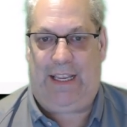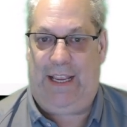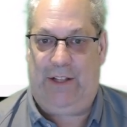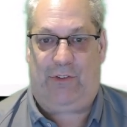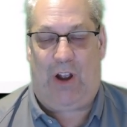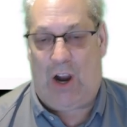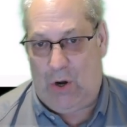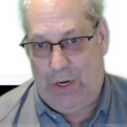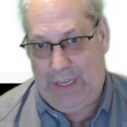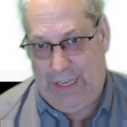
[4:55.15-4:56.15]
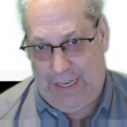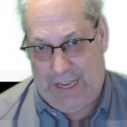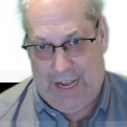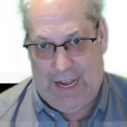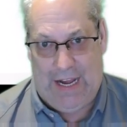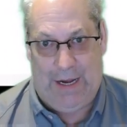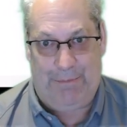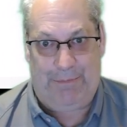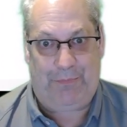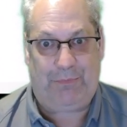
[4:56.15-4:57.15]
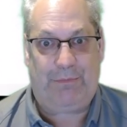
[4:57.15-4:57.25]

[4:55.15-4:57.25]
It's already um,